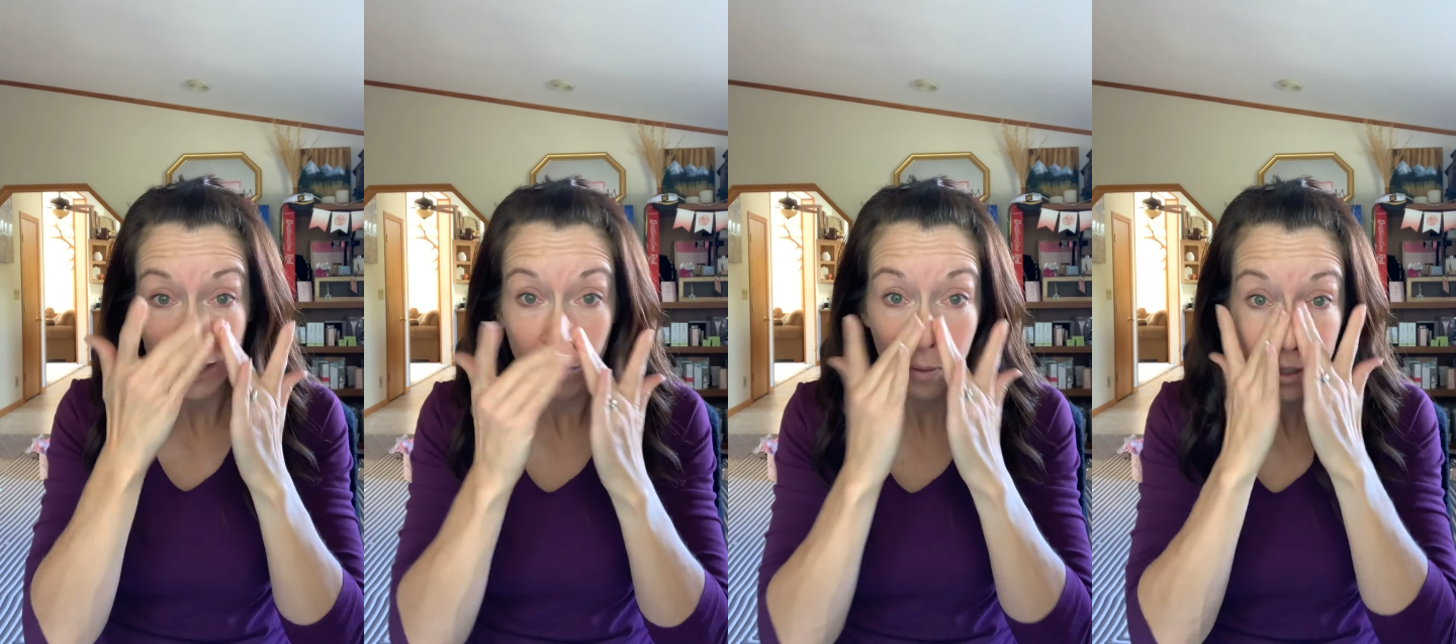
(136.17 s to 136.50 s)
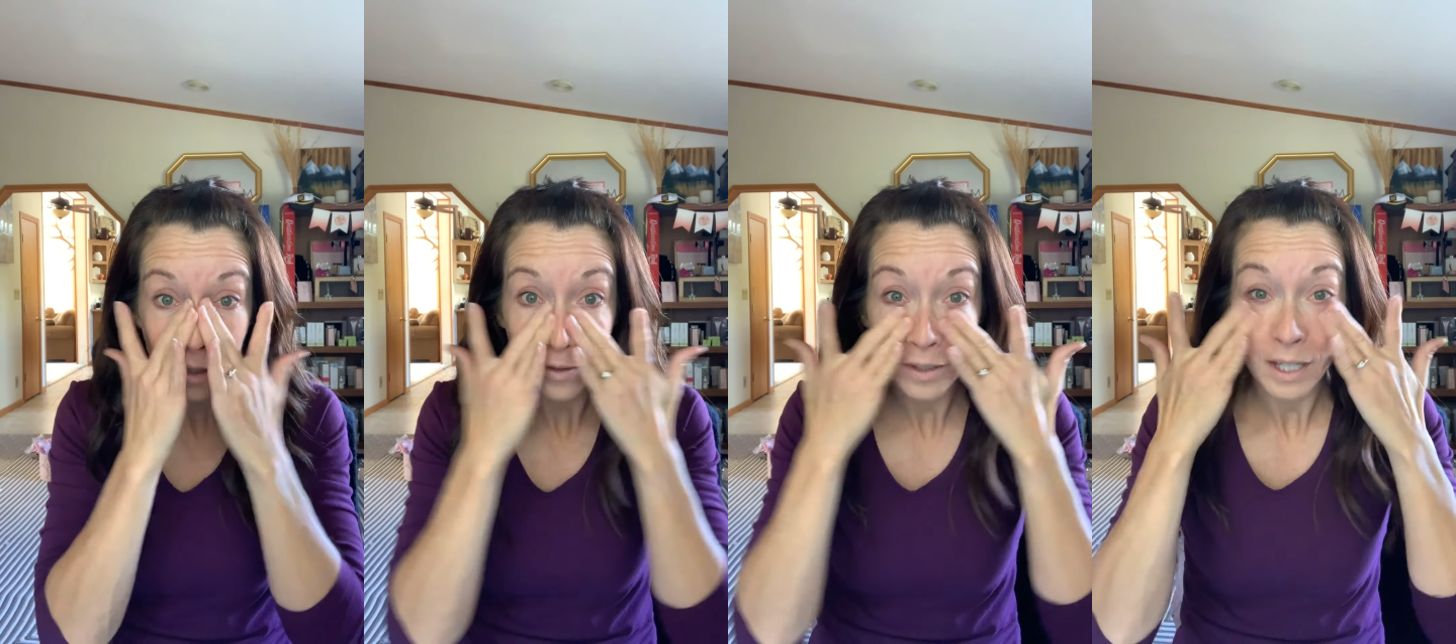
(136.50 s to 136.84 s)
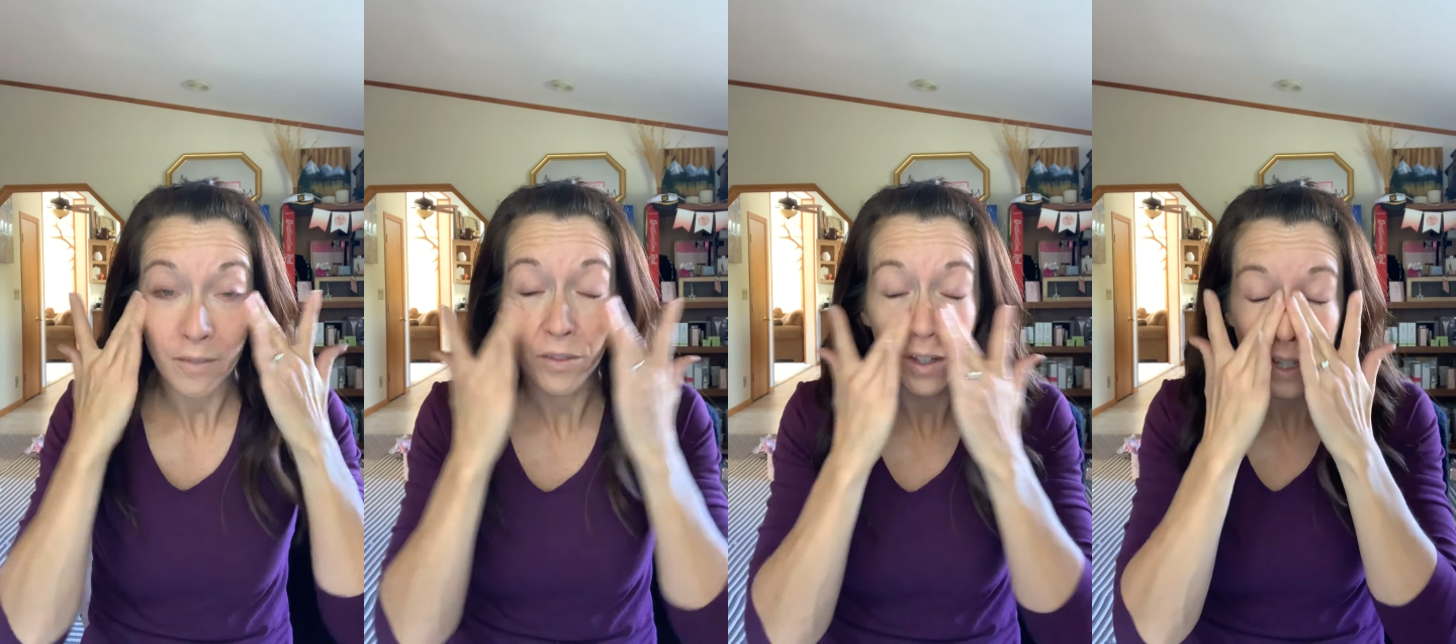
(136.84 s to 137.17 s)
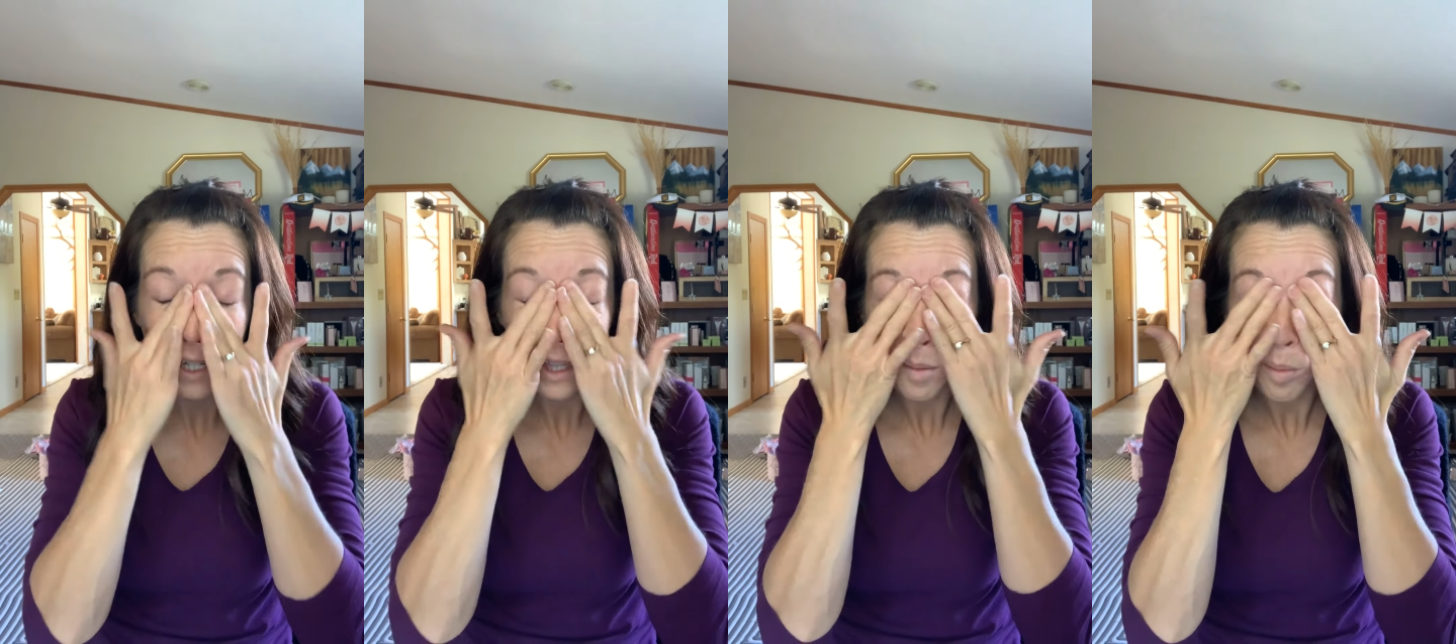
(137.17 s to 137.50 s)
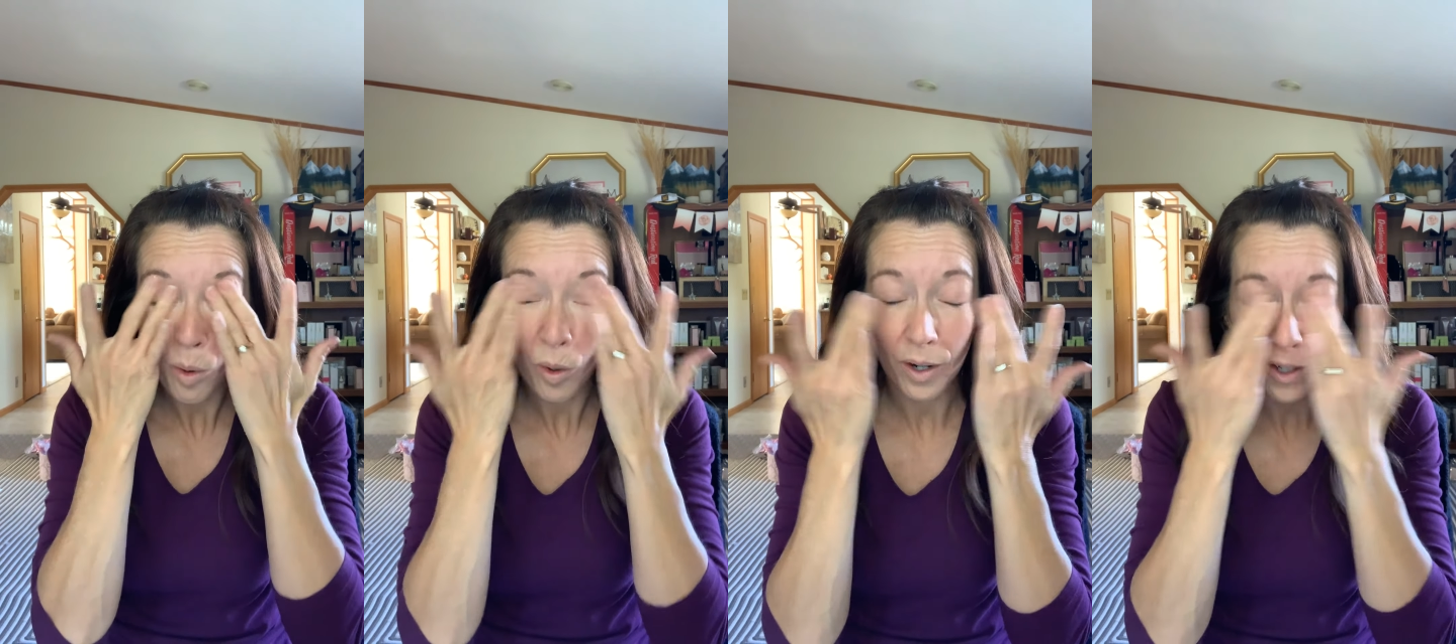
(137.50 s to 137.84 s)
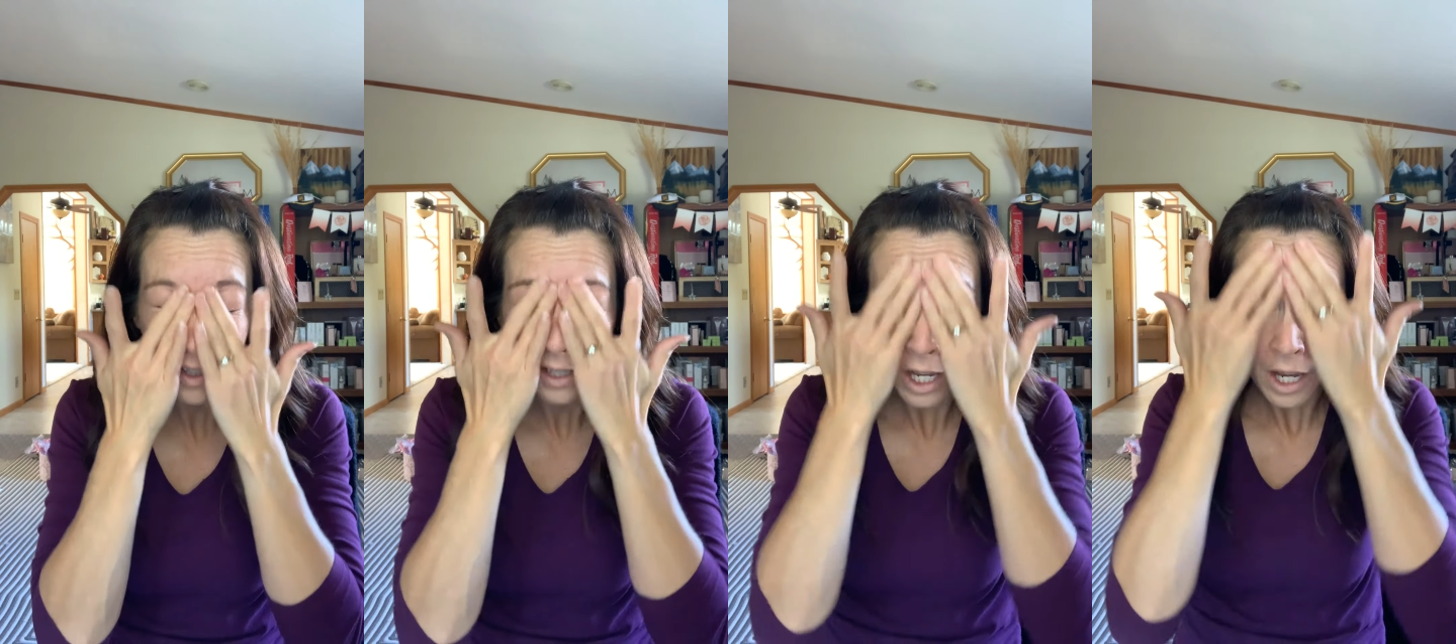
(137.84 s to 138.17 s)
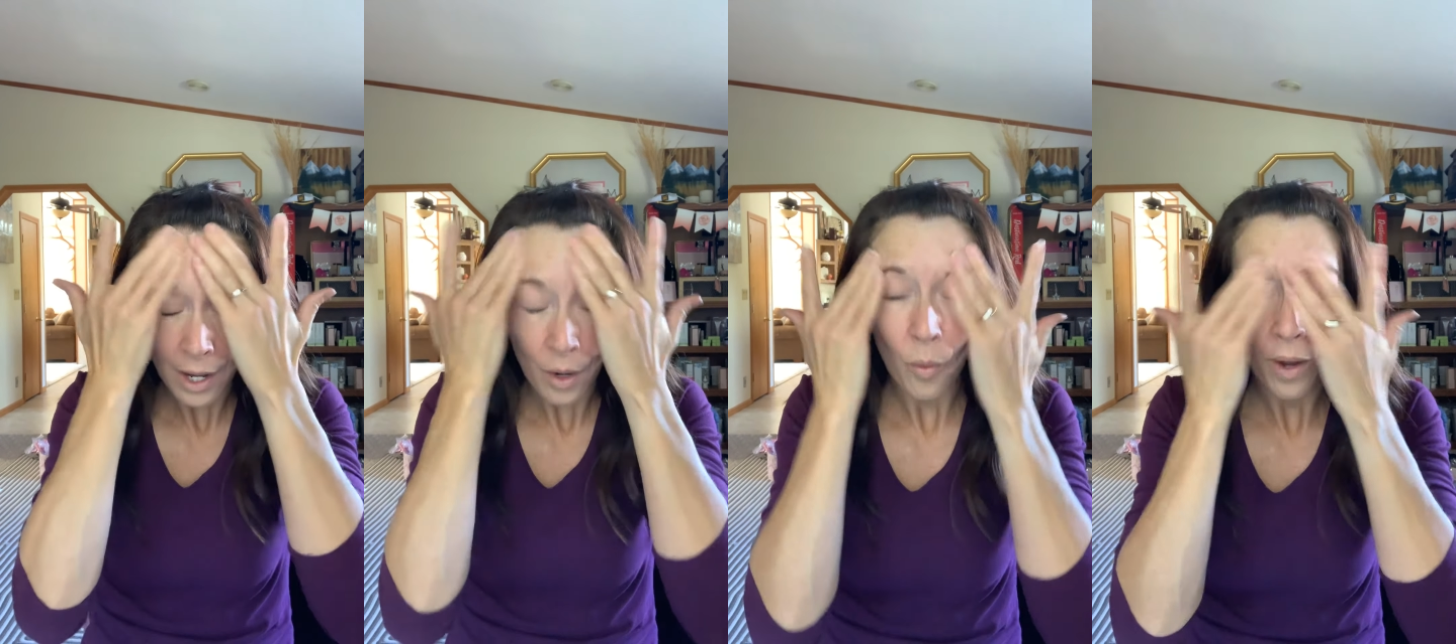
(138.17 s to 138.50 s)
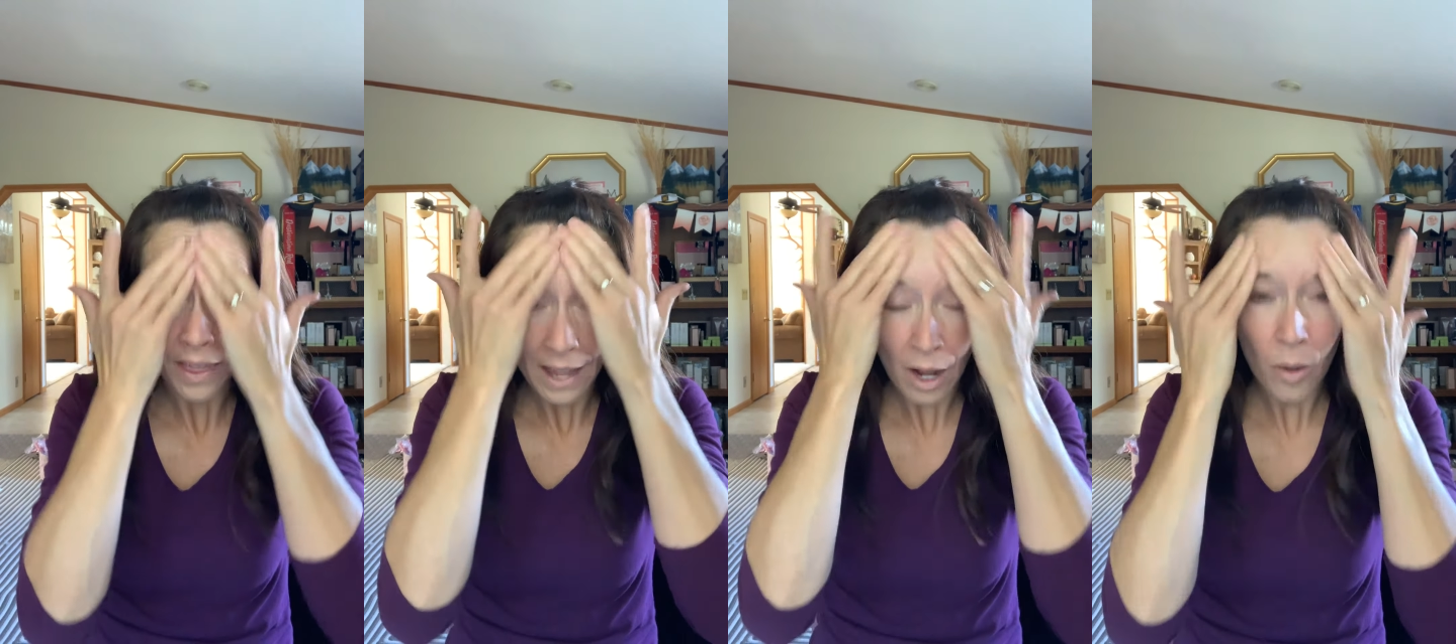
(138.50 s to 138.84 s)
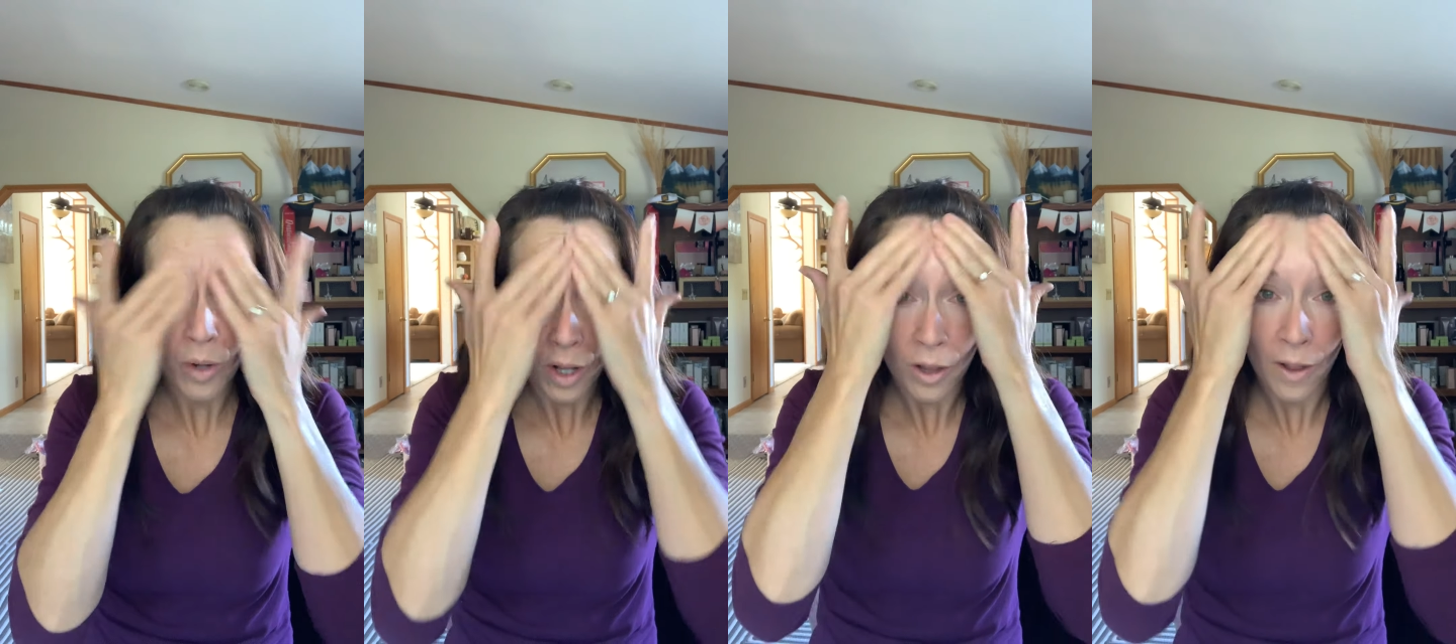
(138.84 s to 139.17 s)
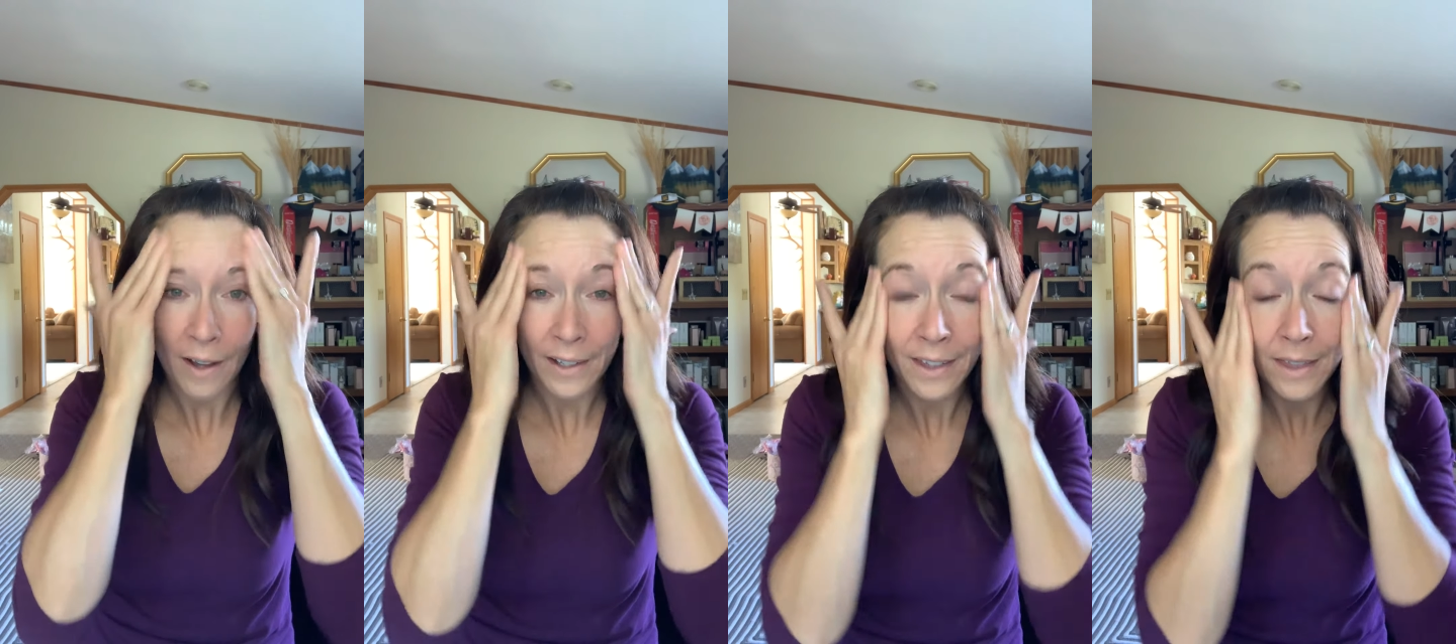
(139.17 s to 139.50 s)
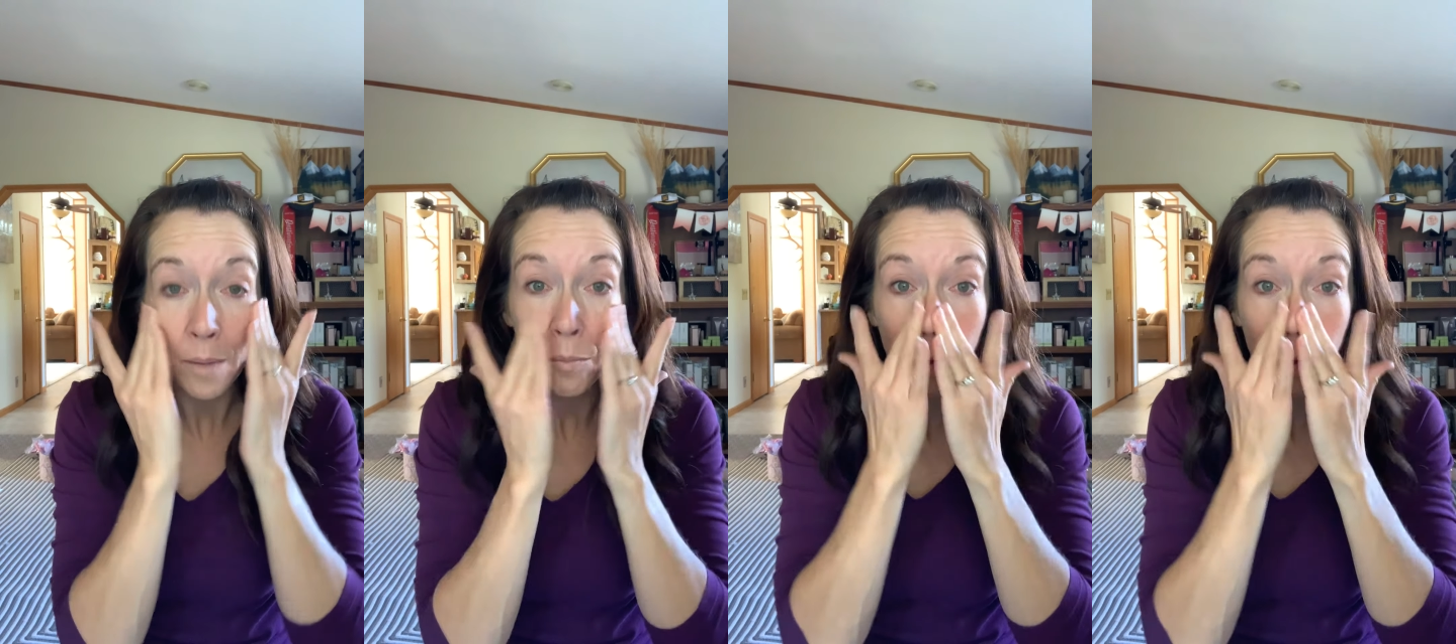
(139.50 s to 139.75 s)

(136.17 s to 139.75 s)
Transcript: and wrinkles and filling in the pores without clogging them.